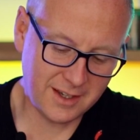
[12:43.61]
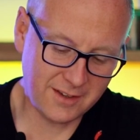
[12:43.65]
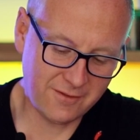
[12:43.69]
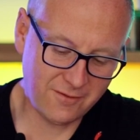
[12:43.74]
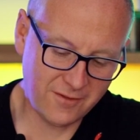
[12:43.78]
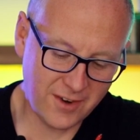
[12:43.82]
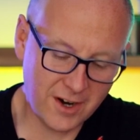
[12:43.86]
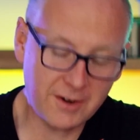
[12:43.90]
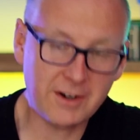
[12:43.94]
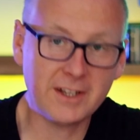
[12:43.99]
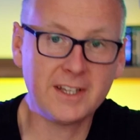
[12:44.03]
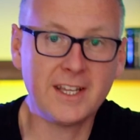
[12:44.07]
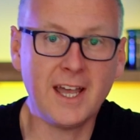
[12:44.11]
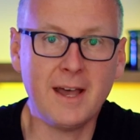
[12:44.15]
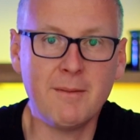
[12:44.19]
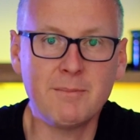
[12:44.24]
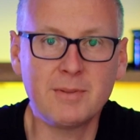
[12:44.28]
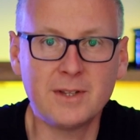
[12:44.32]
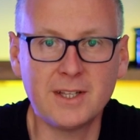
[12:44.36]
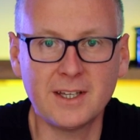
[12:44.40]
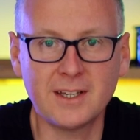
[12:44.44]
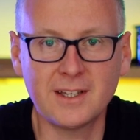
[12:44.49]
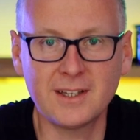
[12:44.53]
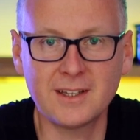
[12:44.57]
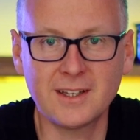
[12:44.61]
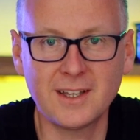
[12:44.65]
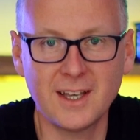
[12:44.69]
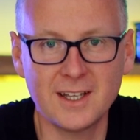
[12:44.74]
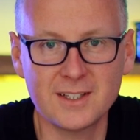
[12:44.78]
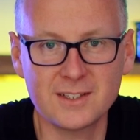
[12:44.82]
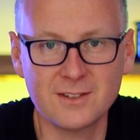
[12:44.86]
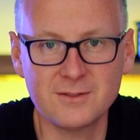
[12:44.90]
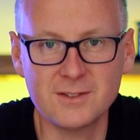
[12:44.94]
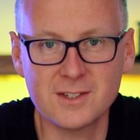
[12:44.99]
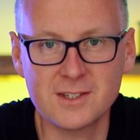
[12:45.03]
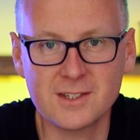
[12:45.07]
very tempting in
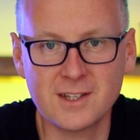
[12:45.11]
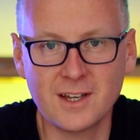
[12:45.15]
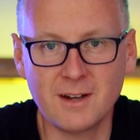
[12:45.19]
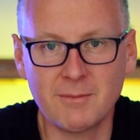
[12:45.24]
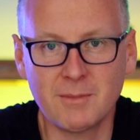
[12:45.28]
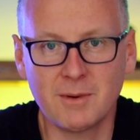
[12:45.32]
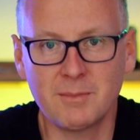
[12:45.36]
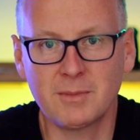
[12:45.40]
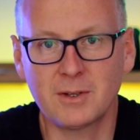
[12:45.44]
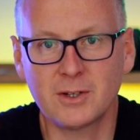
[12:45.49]
case of this camera,